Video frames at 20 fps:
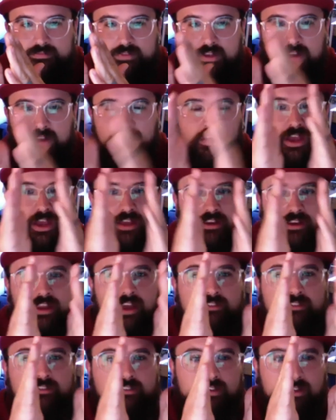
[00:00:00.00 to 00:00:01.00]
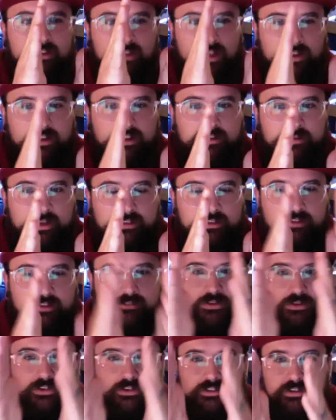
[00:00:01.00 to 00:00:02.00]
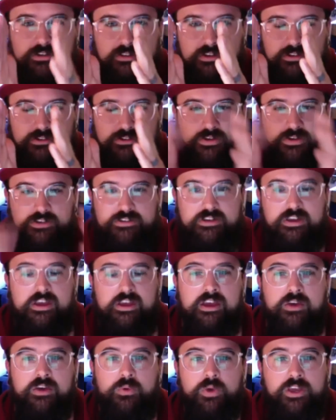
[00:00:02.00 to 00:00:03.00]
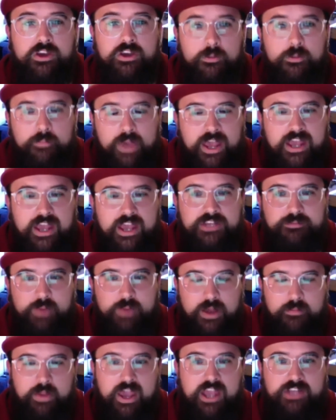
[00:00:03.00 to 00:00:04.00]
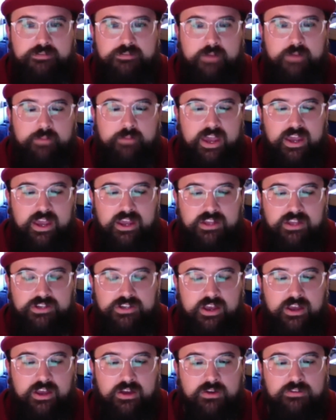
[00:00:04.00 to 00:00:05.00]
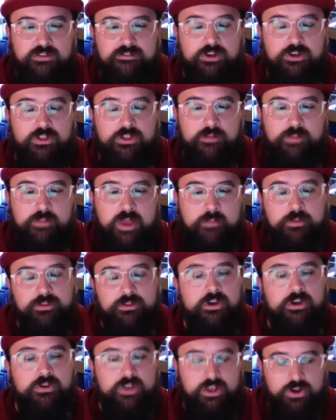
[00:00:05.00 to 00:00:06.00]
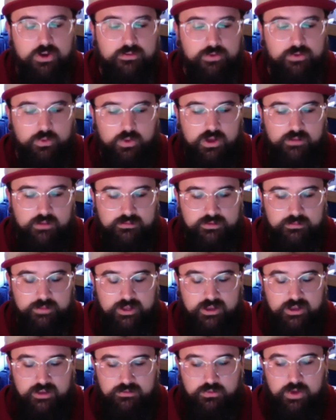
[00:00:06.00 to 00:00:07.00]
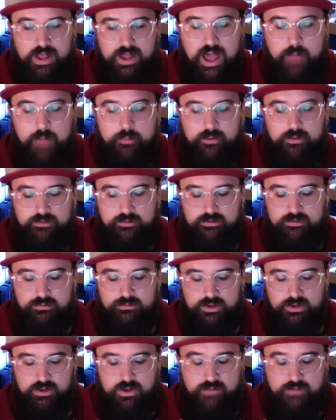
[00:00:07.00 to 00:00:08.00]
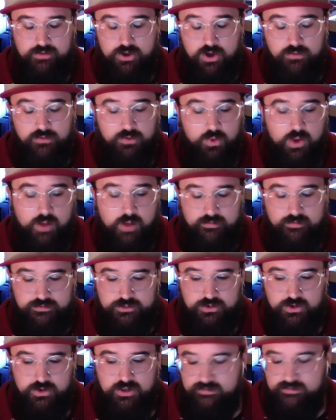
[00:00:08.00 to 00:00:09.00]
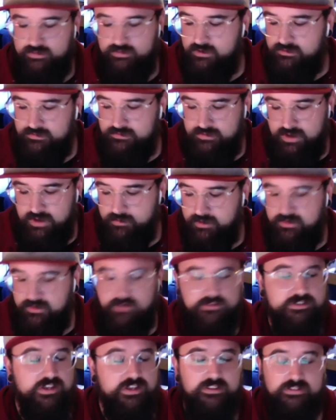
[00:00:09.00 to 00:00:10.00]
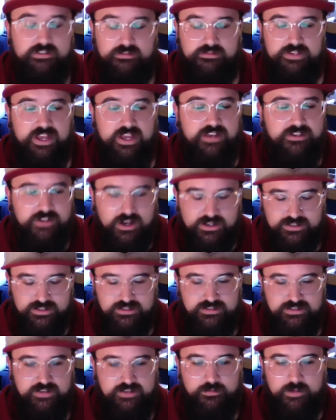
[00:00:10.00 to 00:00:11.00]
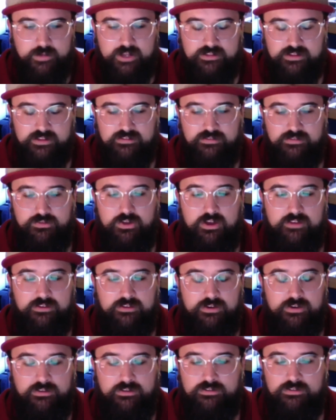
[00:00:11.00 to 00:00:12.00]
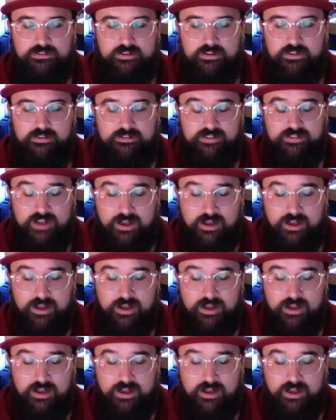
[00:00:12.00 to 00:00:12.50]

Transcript: Okay, next I need you to make this choice or this choice. We go page by page by page so that people don't get overwhelmed. Because what happens is when you have an overwhelm of choice, and there's tons of TED Talks and stuff about this if you guys are interested in this